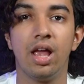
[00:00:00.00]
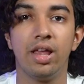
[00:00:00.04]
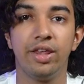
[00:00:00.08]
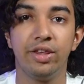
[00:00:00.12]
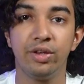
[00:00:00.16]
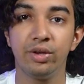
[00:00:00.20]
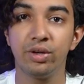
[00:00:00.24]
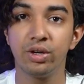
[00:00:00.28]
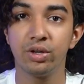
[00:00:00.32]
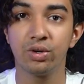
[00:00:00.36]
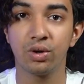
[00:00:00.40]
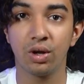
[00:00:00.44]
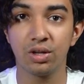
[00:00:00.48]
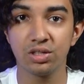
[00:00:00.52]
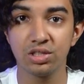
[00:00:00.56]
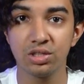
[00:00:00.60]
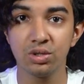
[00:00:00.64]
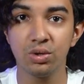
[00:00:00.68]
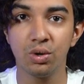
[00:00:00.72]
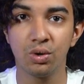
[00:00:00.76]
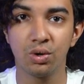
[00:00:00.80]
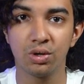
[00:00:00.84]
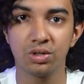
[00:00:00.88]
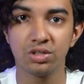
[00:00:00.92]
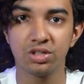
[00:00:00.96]
You can also
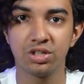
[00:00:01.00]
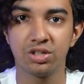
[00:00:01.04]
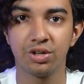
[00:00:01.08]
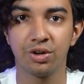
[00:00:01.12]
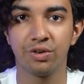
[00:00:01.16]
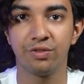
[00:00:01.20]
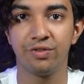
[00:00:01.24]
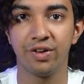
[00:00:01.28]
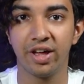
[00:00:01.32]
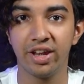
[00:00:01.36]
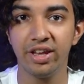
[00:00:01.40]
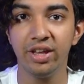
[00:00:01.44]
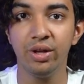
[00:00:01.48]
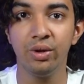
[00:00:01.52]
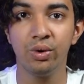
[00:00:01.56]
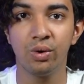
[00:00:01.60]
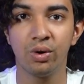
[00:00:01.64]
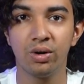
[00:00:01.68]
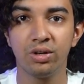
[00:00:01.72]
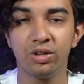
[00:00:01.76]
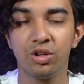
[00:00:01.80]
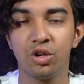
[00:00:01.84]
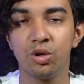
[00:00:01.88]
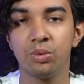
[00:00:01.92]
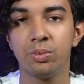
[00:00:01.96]
host your very
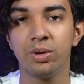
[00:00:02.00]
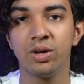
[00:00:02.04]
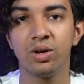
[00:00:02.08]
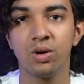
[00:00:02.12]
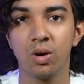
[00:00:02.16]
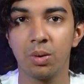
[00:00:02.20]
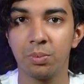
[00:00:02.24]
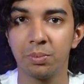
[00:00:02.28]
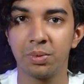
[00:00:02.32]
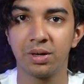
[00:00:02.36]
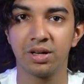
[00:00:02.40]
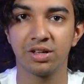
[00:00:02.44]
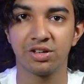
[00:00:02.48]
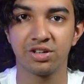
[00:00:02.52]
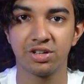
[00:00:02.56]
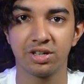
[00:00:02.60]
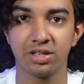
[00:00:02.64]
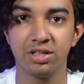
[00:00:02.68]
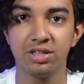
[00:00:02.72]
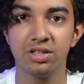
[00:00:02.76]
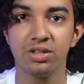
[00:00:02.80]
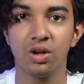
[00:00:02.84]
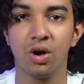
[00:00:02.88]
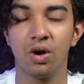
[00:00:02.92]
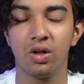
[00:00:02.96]
own cubing
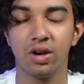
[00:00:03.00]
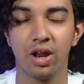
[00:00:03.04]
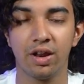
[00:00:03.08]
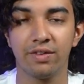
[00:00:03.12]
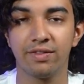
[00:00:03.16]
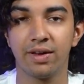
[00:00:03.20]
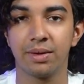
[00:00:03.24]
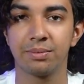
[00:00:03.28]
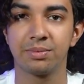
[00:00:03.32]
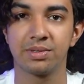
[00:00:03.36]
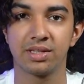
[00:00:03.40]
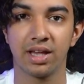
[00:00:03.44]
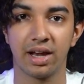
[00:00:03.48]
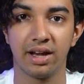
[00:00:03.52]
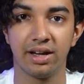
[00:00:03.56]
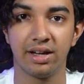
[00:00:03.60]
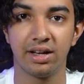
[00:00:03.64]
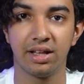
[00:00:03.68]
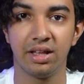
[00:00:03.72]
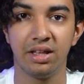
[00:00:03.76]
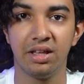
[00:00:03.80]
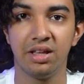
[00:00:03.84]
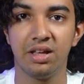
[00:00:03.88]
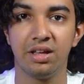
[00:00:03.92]
competitions on our website.